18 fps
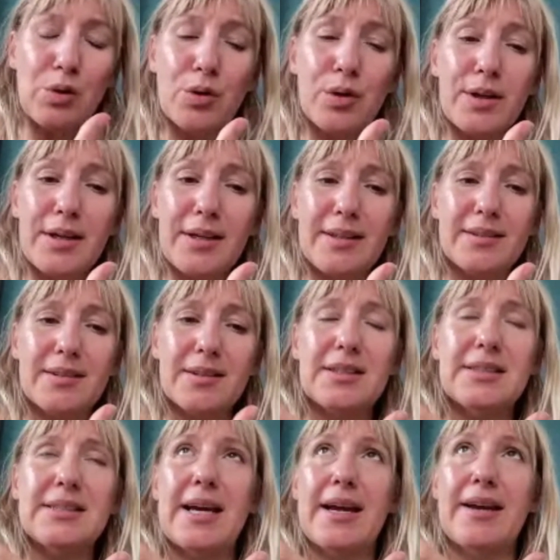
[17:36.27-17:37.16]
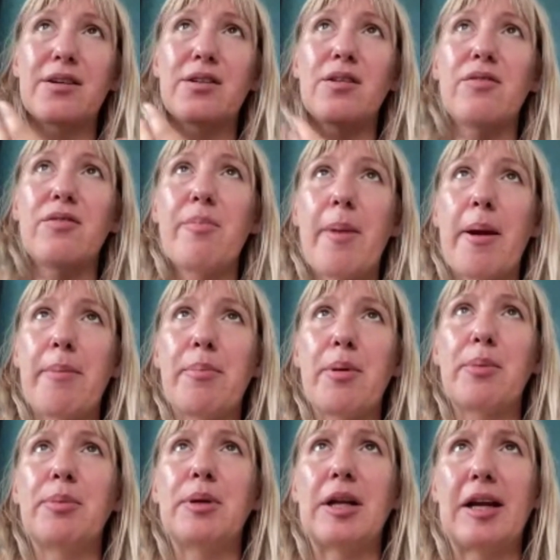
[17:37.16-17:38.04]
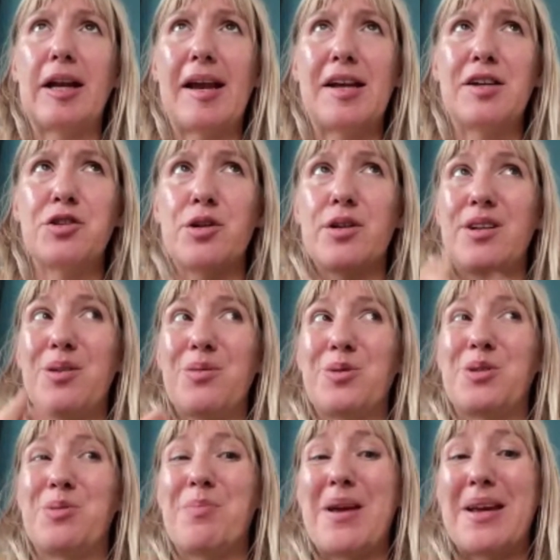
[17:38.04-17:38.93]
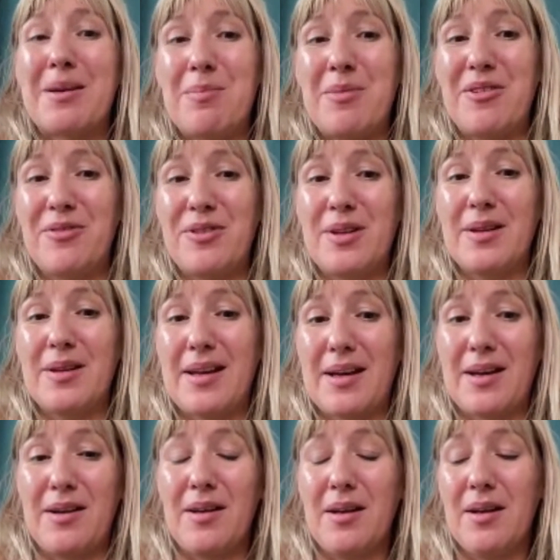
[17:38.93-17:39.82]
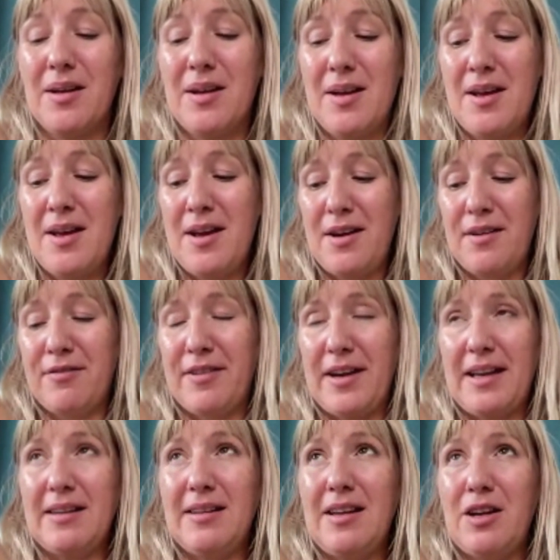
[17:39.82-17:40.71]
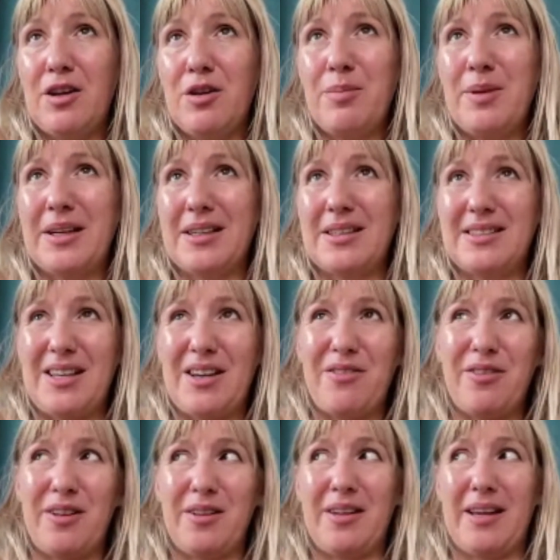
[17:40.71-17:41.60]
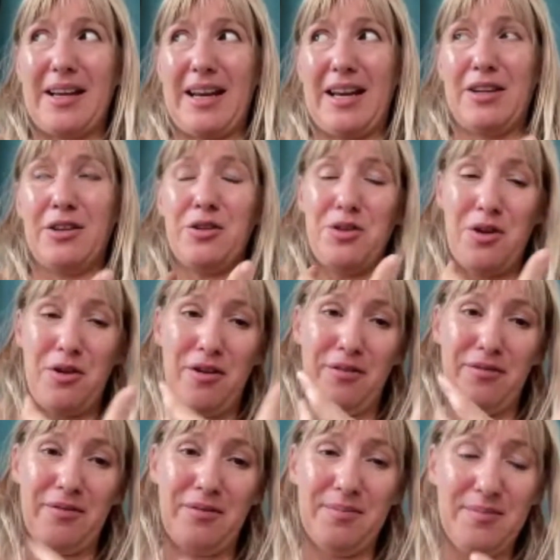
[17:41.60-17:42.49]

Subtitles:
or in the title of my publication. It was making me feel like a failure, because I felt like I don't know